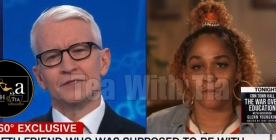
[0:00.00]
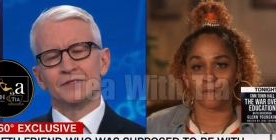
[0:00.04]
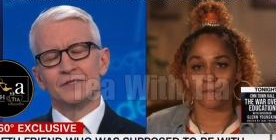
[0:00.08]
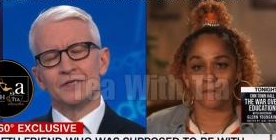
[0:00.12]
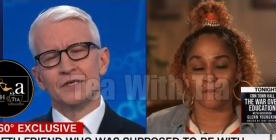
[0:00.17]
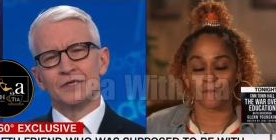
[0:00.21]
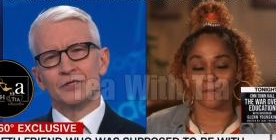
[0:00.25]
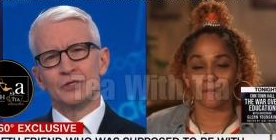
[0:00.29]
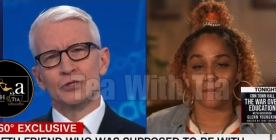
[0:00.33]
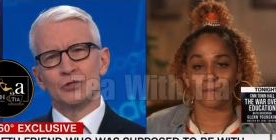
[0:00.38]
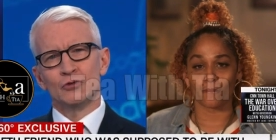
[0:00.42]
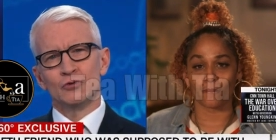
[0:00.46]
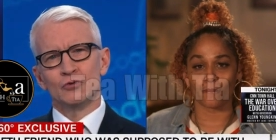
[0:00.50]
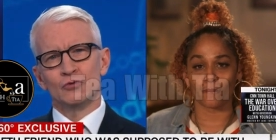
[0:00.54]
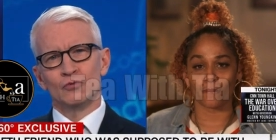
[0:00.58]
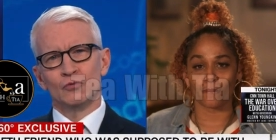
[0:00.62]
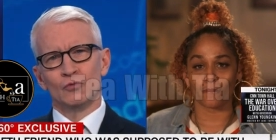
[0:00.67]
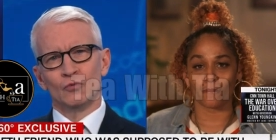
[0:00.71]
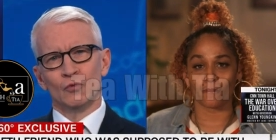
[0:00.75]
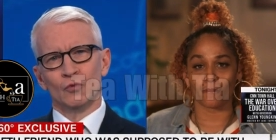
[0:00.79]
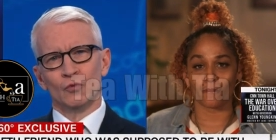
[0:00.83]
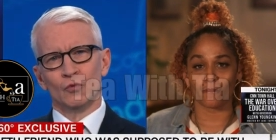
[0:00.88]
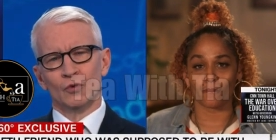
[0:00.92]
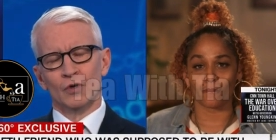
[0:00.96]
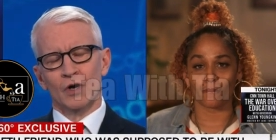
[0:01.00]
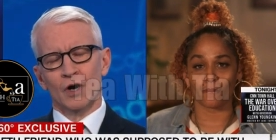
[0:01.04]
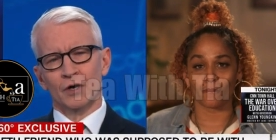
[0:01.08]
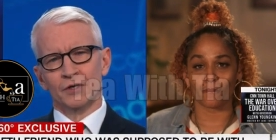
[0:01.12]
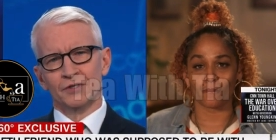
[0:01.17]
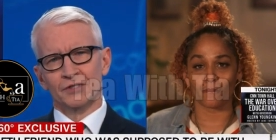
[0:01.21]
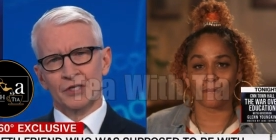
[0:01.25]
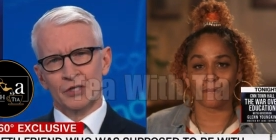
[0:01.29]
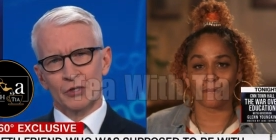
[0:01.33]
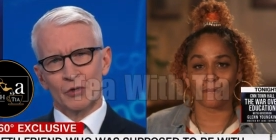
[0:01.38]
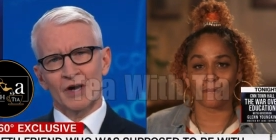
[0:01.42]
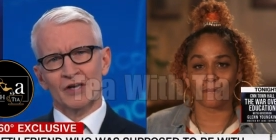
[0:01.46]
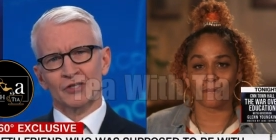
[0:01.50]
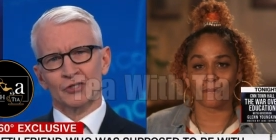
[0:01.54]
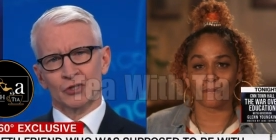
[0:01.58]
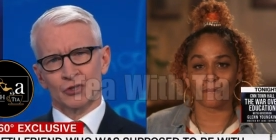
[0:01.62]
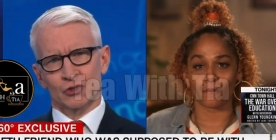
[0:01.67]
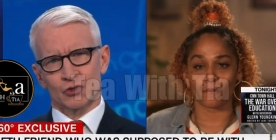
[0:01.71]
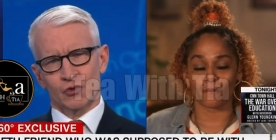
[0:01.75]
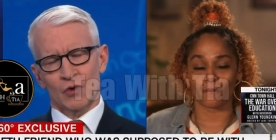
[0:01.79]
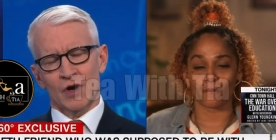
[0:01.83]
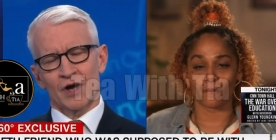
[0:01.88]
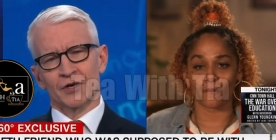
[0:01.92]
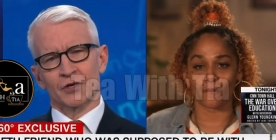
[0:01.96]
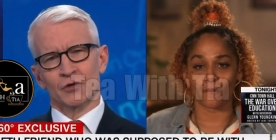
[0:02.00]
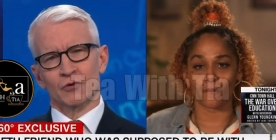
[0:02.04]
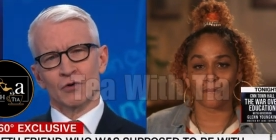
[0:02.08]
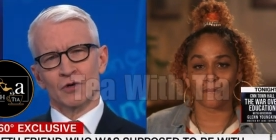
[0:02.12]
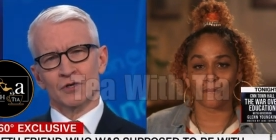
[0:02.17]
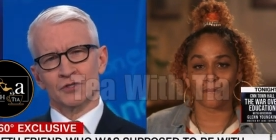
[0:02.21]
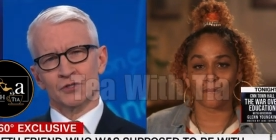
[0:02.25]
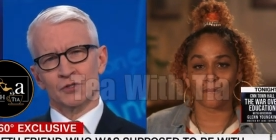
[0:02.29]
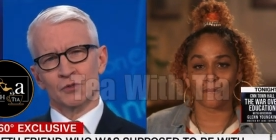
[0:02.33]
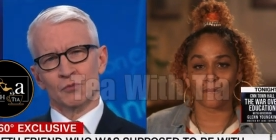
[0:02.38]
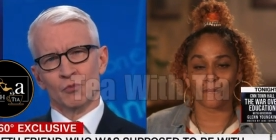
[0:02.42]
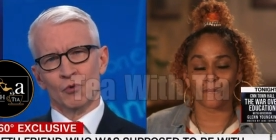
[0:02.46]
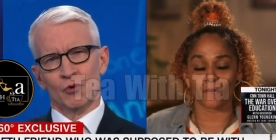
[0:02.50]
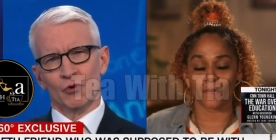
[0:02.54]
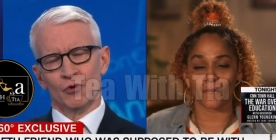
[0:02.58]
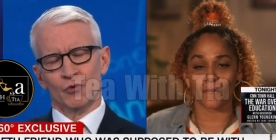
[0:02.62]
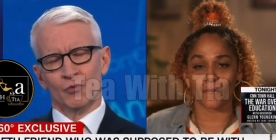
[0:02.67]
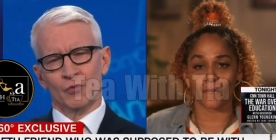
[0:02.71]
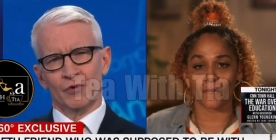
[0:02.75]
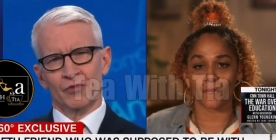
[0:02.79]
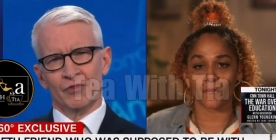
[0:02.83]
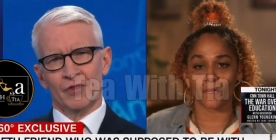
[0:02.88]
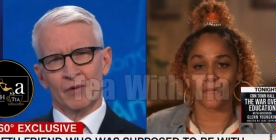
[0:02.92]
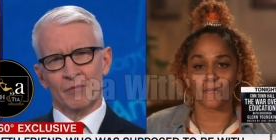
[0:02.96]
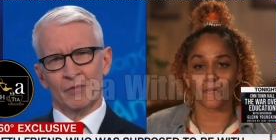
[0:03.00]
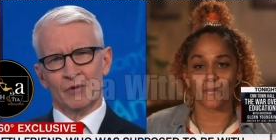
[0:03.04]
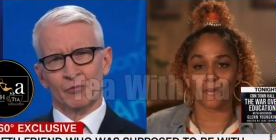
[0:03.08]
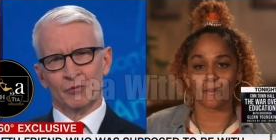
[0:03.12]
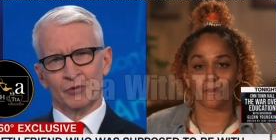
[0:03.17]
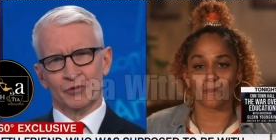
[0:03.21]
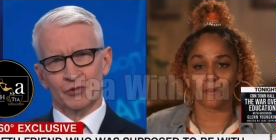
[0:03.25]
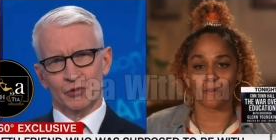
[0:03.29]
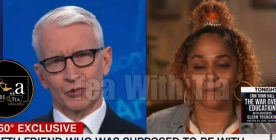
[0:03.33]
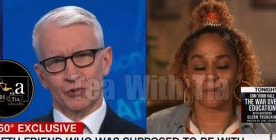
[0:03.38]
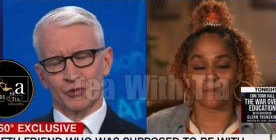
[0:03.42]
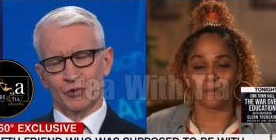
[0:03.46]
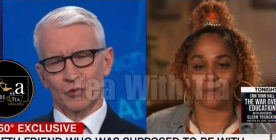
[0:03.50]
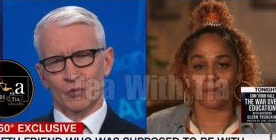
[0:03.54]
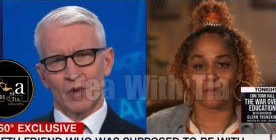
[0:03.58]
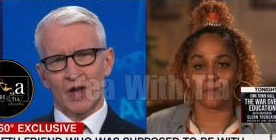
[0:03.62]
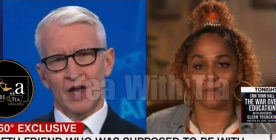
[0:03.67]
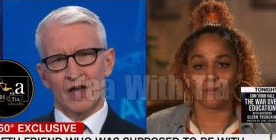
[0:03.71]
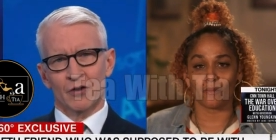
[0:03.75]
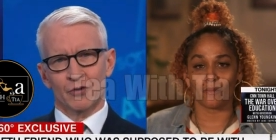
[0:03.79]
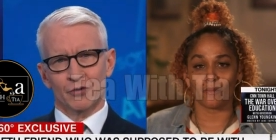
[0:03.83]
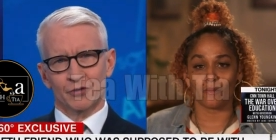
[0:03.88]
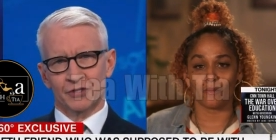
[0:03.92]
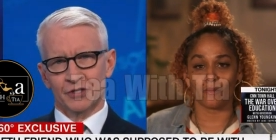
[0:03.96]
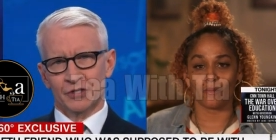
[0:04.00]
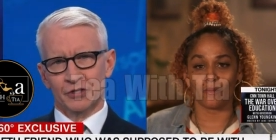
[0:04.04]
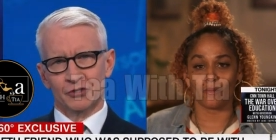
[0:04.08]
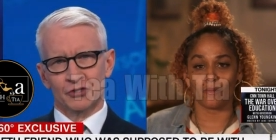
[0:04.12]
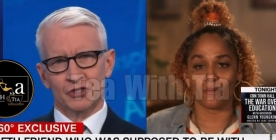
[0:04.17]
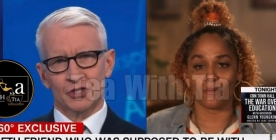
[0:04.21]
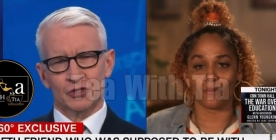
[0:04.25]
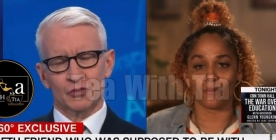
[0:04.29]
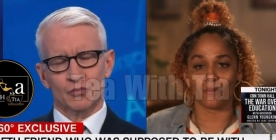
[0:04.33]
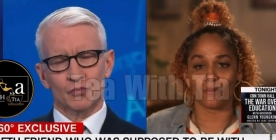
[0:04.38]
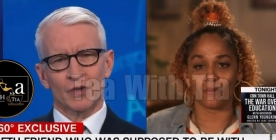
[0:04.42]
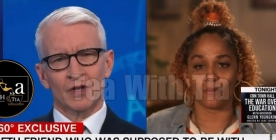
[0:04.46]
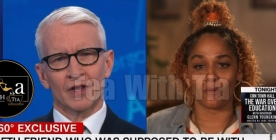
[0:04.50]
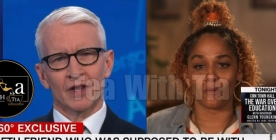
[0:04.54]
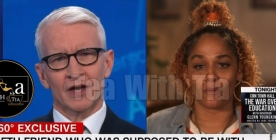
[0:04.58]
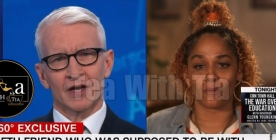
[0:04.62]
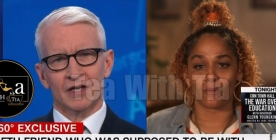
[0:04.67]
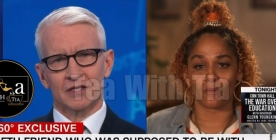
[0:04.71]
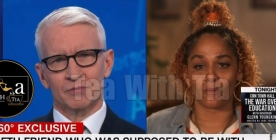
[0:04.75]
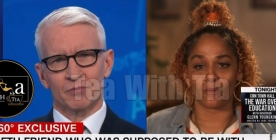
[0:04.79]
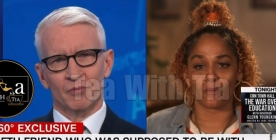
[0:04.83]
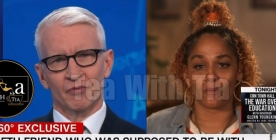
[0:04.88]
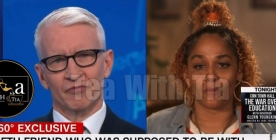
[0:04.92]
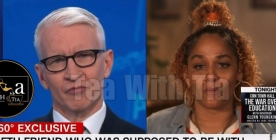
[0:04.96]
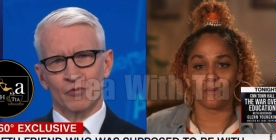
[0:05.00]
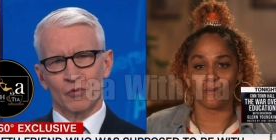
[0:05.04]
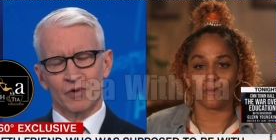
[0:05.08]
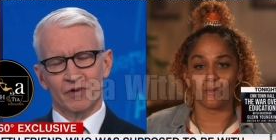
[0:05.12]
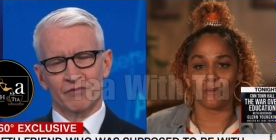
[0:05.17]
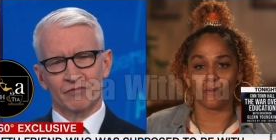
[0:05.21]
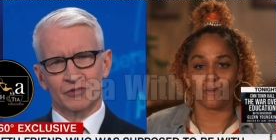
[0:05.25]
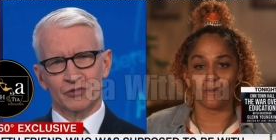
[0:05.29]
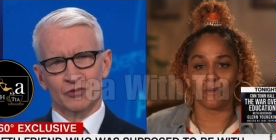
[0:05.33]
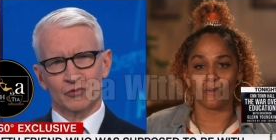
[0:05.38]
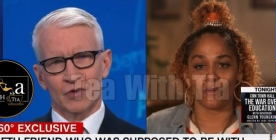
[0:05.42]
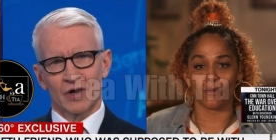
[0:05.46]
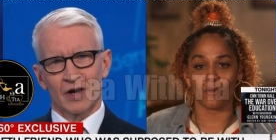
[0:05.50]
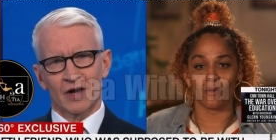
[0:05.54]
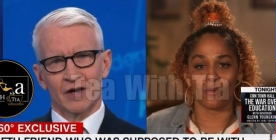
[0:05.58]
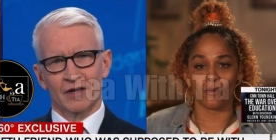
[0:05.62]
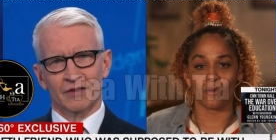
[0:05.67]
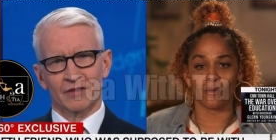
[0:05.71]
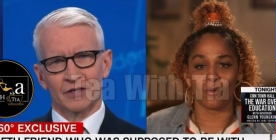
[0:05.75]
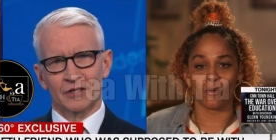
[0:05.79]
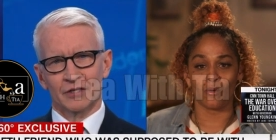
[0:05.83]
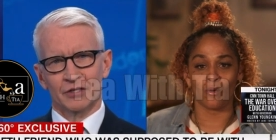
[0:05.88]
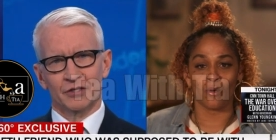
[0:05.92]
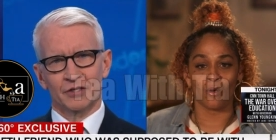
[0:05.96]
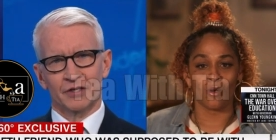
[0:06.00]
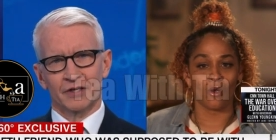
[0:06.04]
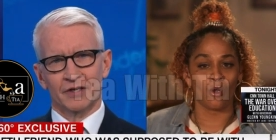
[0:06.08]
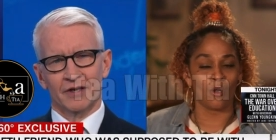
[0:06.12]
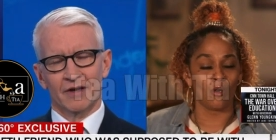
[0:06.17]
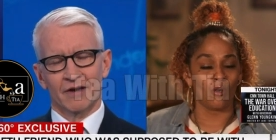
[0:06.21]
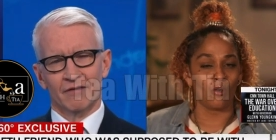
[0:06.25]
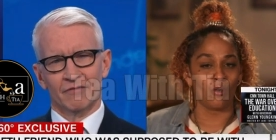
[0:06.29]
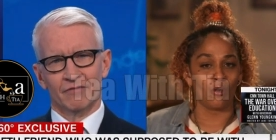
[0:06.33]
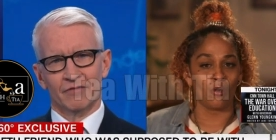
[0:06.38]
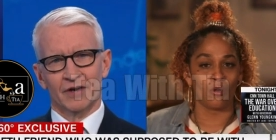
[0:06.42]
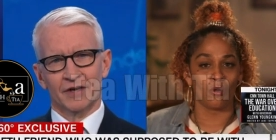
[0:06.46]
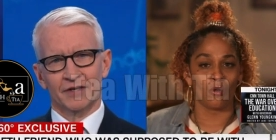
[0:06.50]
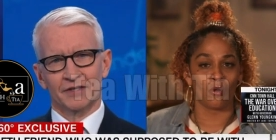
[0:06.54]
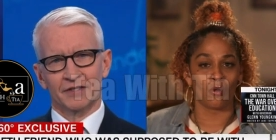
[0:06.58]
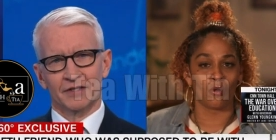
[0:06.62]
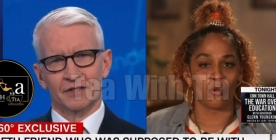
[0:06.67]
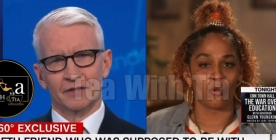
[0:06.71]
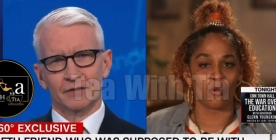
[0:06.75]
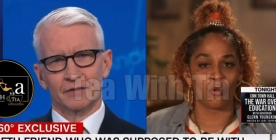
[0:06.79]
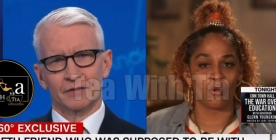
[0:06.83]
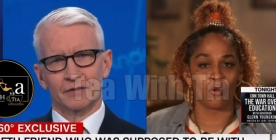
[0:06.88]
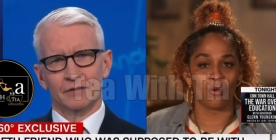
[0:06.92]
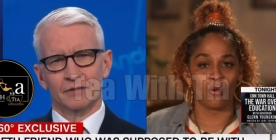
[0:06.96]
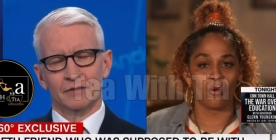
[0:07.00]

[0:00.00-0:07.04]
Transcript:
Speaker 1: Did you uh, did you actually try to cross the border with them and were turned away, or did you just realize before even trying that you didn't have ID?